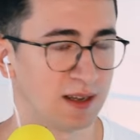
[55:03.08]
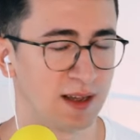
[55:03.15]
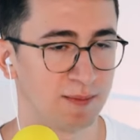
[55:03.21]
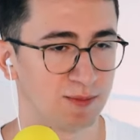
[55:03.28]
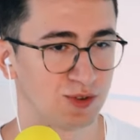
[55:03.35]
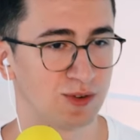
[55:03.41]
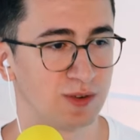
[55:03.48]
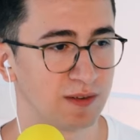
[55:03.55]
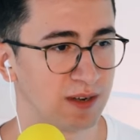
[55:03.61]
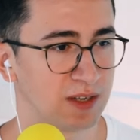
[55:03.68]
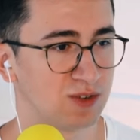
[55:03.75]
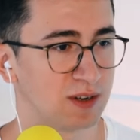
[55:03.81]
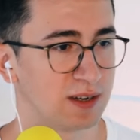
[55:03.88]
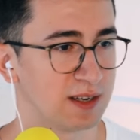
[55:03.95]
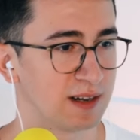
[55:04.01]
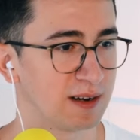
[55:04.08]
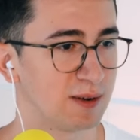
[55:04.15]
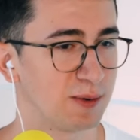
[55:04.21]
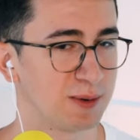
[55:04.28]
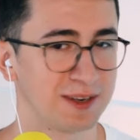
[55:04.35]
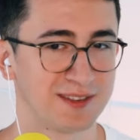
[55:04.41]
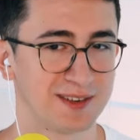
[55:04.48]
I'm sure eventually
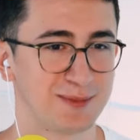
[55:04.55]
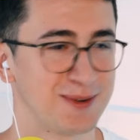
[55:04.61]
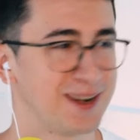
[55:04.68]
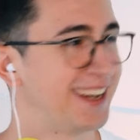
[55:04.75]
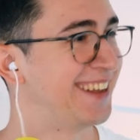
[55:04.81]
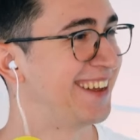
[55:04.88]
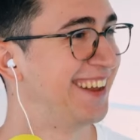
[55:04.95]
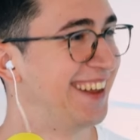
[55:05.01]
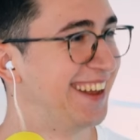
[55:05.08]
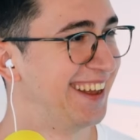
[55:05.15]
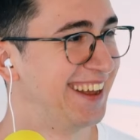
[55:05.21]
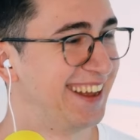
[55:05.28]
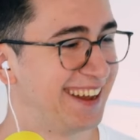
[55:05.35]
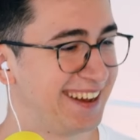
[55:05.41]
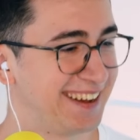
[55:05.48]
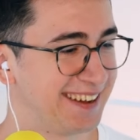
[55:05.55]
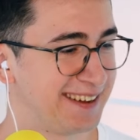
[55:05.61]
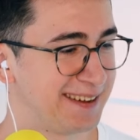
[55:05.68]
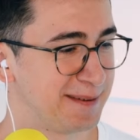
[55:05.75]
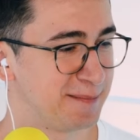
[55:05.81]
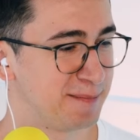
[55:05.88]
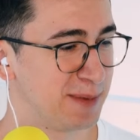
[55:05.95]
it'll go in somewhere.
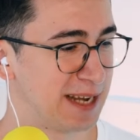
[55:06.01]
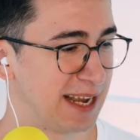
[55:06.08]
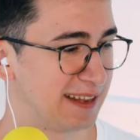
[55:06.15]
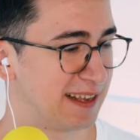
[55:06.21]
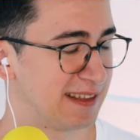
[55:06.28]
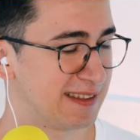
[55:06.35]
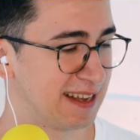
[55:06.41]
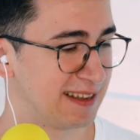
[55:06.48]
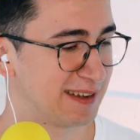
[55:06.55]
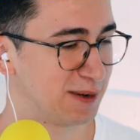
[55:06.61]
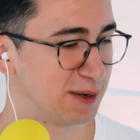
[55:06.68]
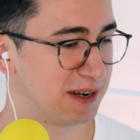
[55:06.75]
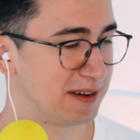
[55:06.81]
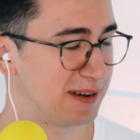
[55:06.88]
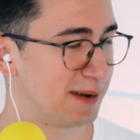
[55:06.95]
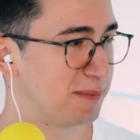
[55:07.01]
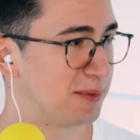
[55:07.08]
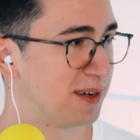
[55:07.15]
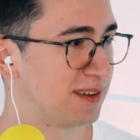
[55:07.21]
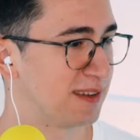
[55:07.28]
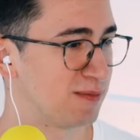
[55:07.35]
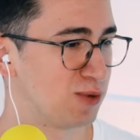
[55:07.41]
But yeah, that's how it ended
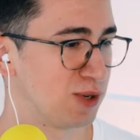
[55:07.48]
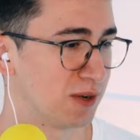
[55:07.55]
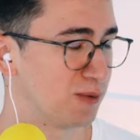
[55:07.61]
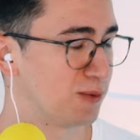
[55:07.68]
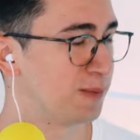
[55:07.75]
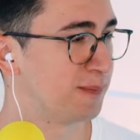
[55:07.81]
up, and it's pretty